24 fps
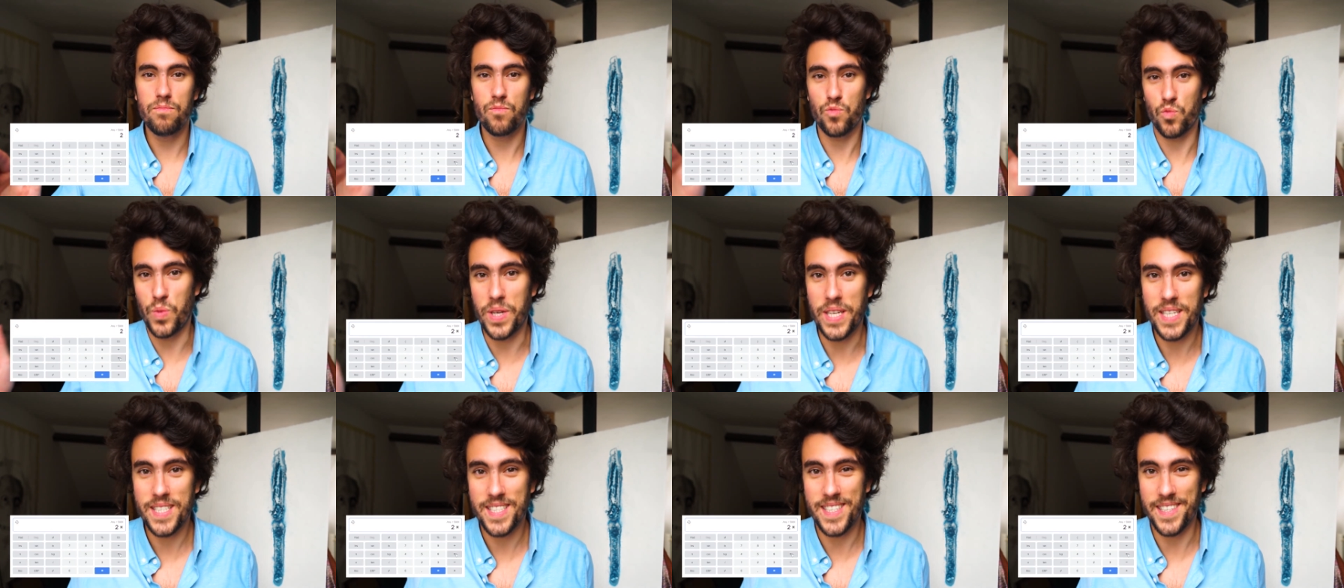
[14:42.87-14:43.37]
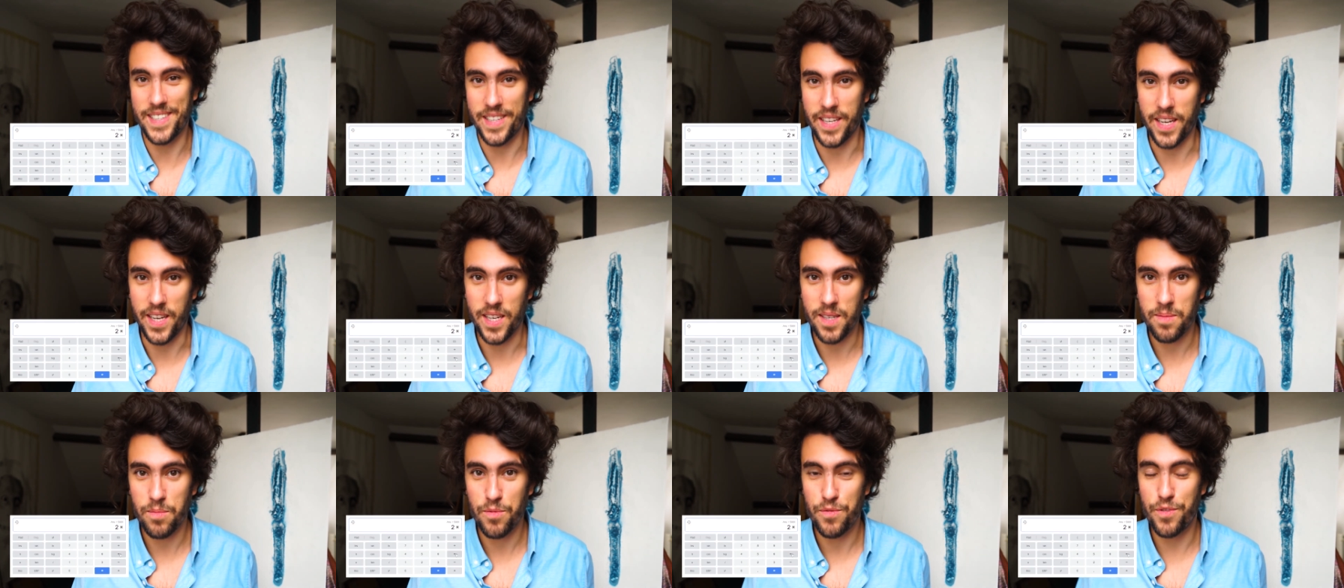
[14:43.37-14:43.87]
weeks a
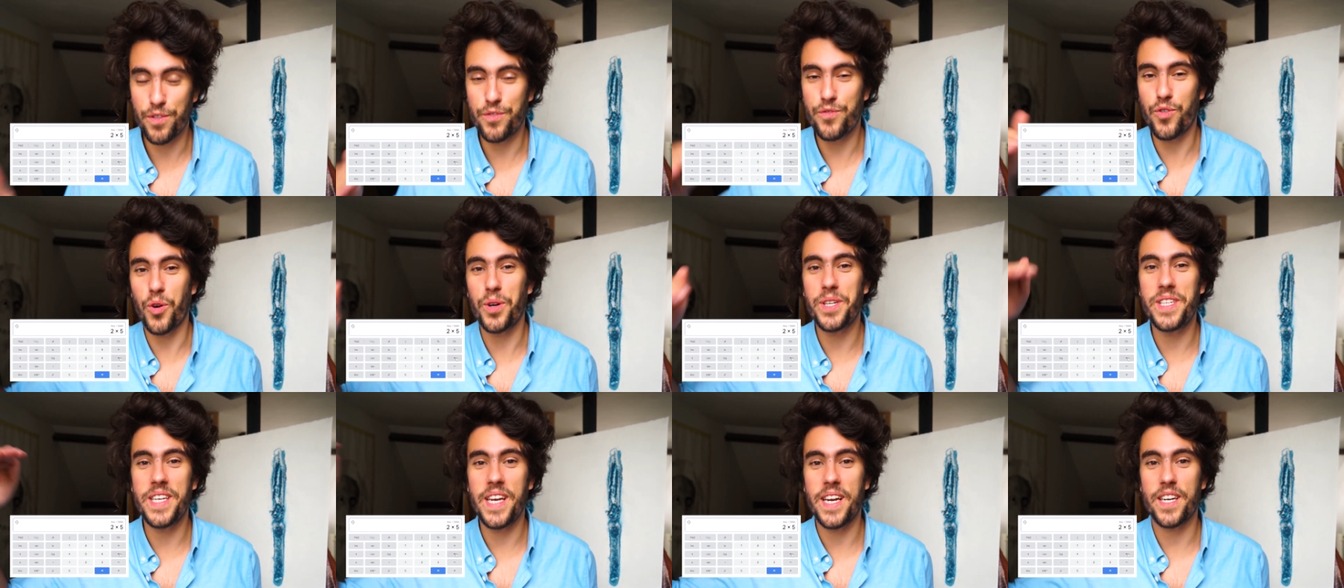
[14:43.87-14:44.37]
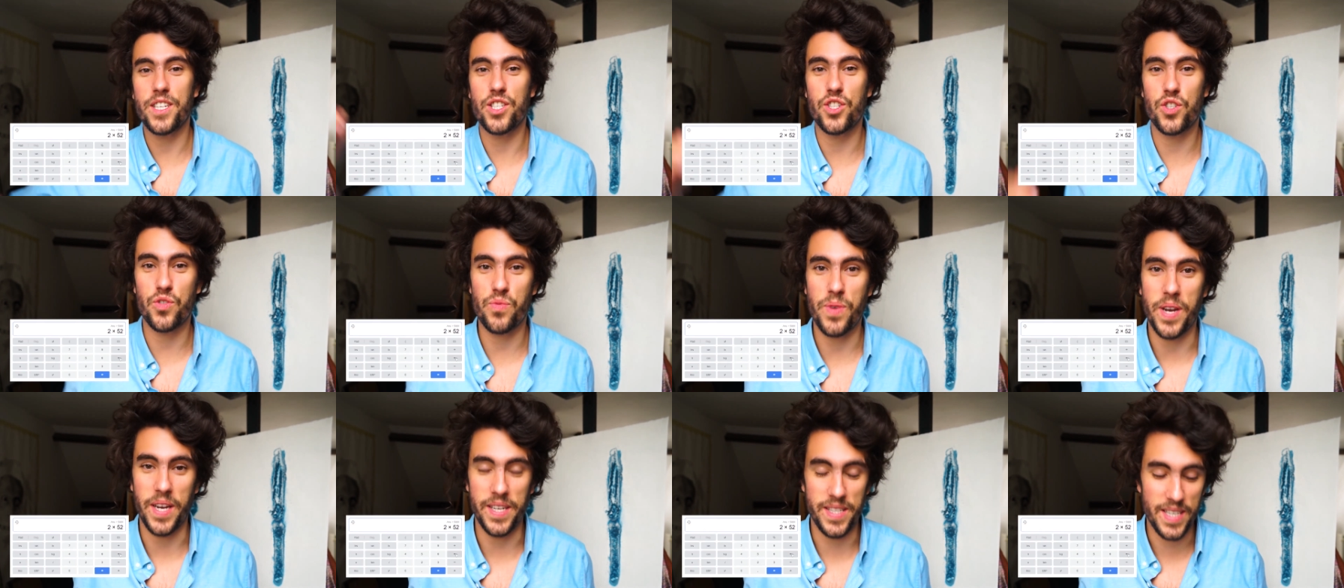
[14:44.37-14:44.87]
year for 40 years
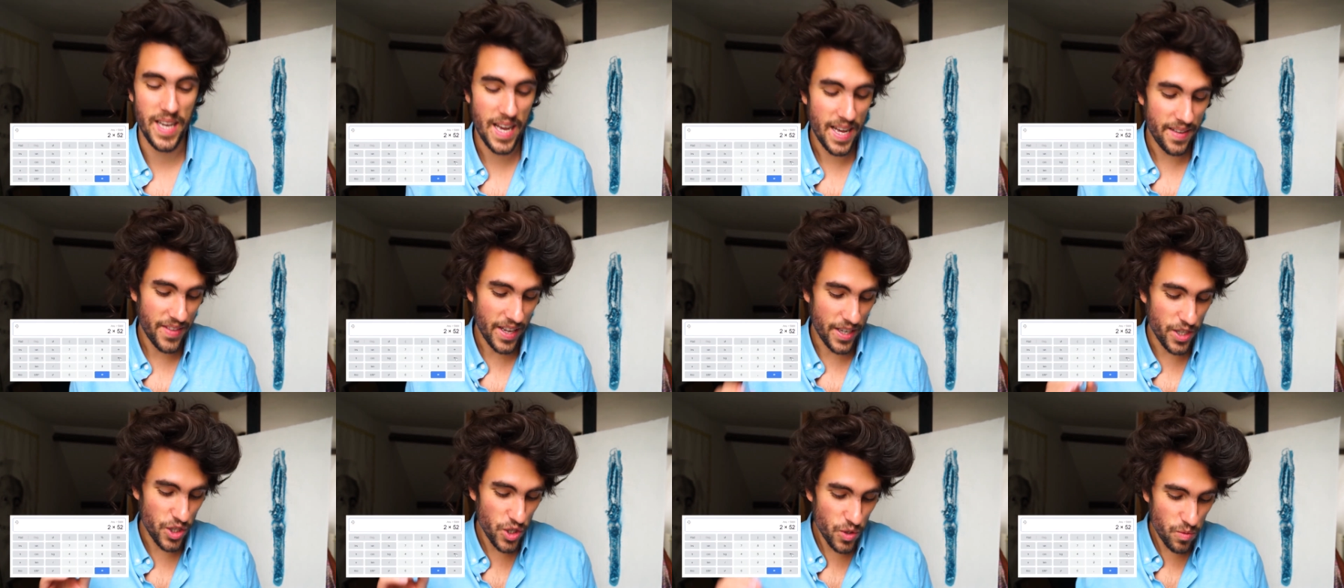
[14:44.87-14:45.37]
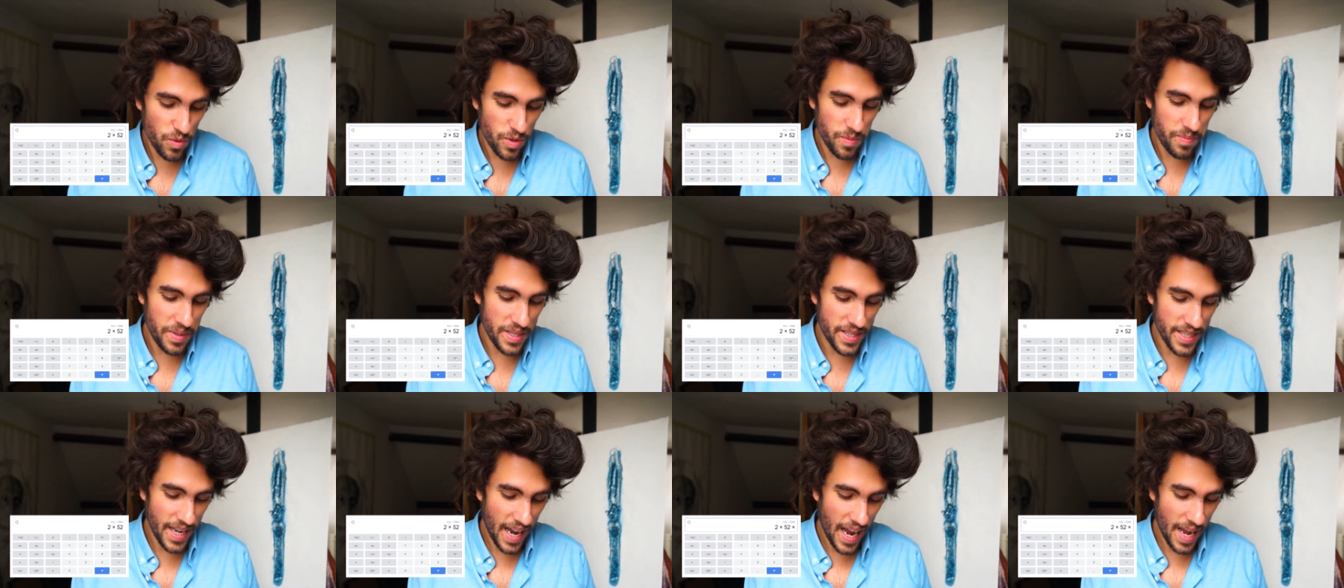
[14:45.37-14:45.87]
straight, then you would be
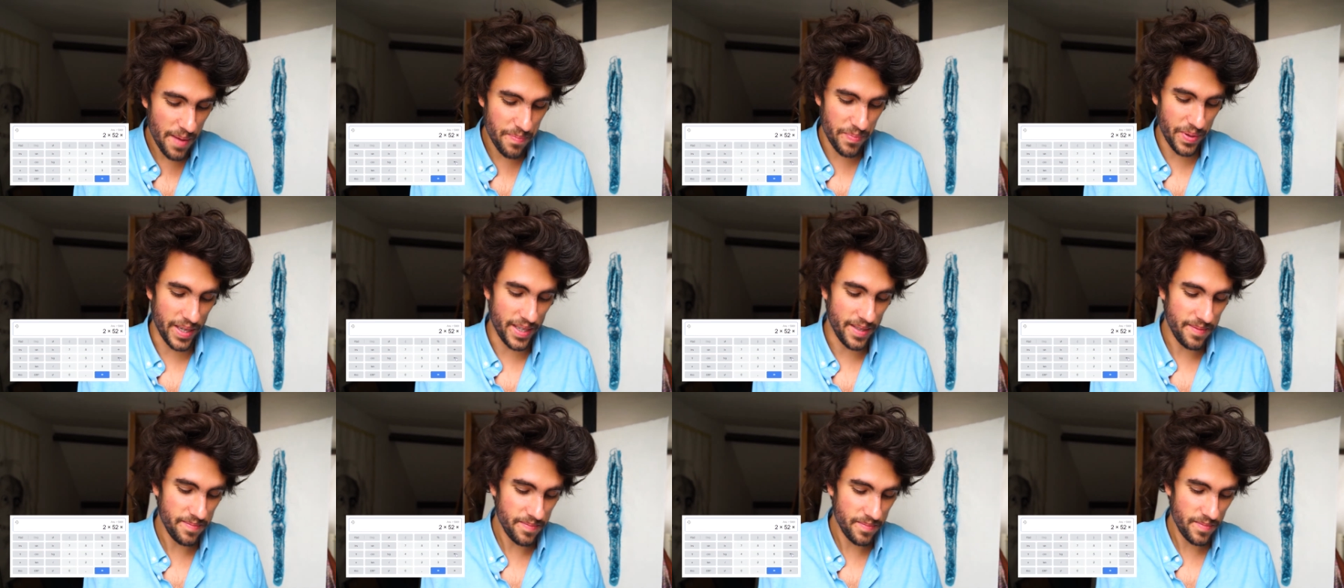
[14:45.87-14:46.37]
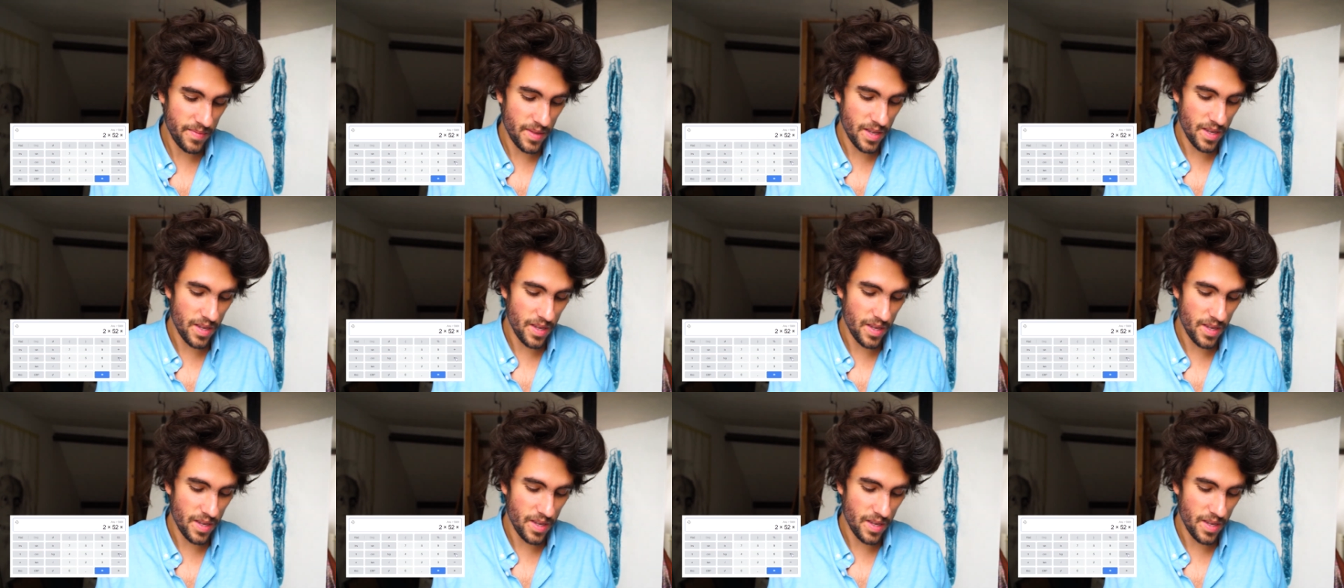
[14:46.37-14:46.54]
typing